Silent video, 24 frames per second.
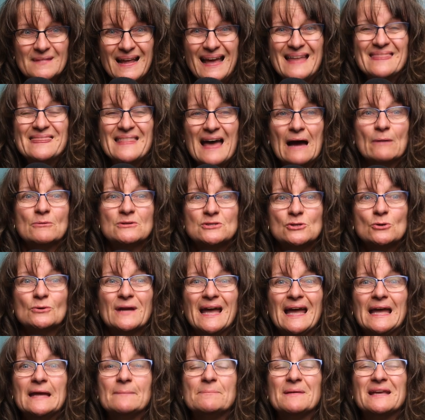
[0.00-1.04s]
And that was
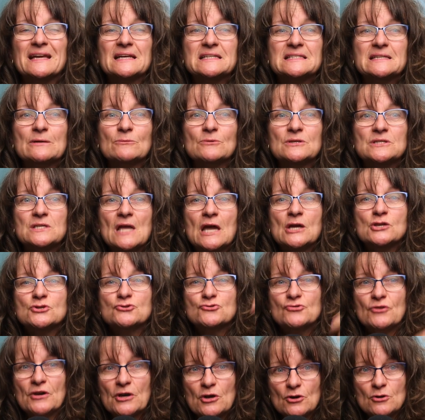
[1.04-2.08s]
okay because it was
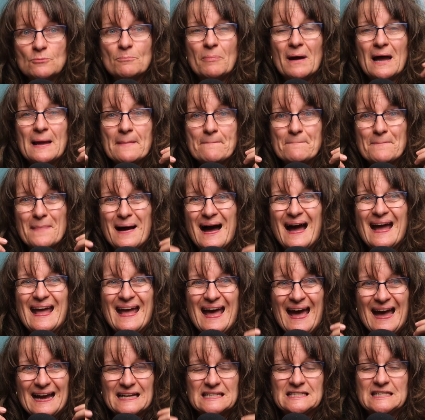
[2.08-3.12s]
triggered by my
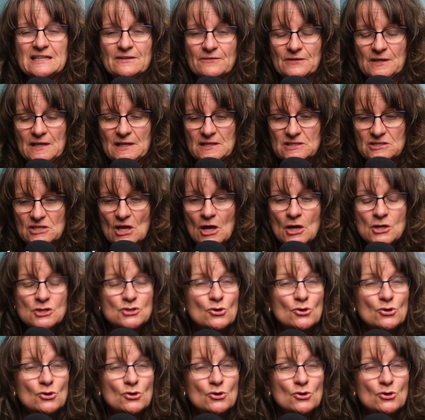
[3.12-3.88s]
activities.